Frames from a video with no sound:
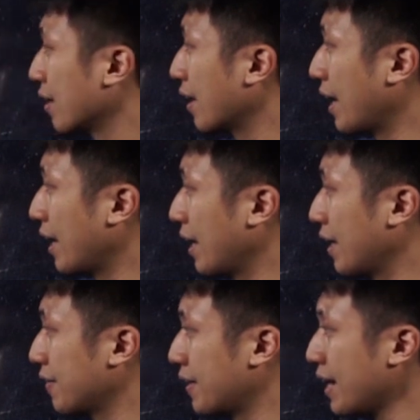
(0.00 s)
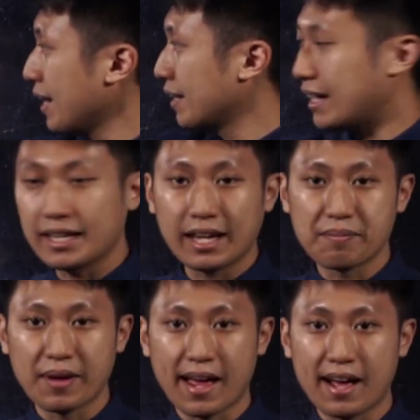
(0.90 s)
And then nothing
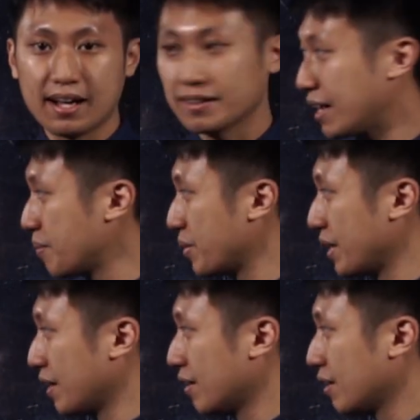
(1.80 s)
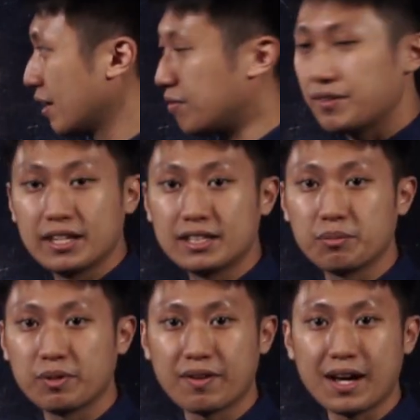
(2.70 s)
can be further
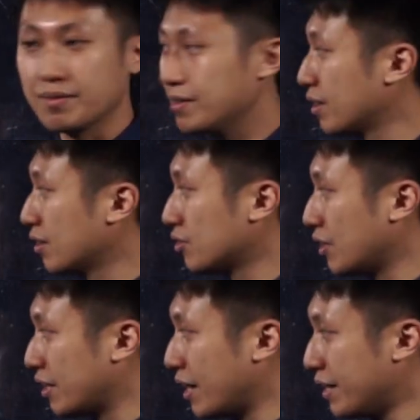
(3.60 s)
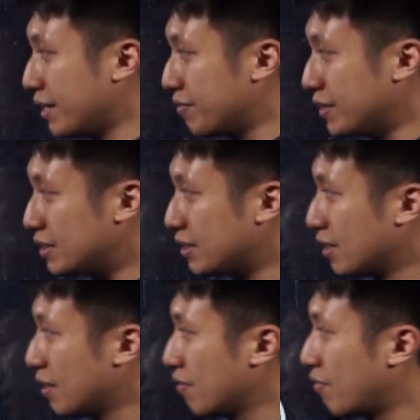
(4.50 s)
simplified. So I write here first,
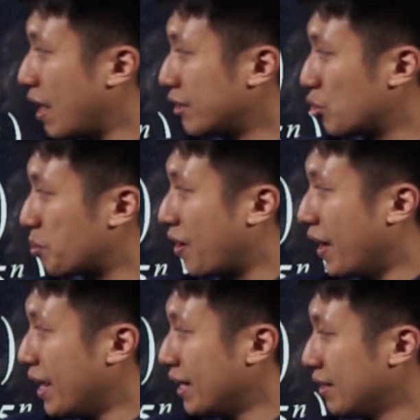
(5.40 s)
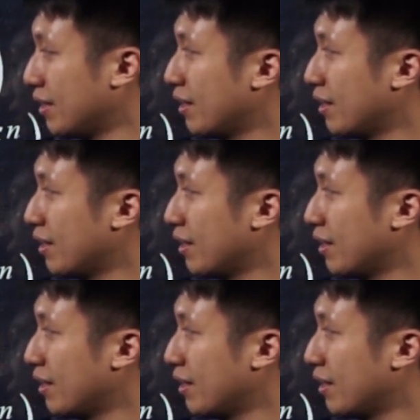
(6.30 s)
5 to the power n.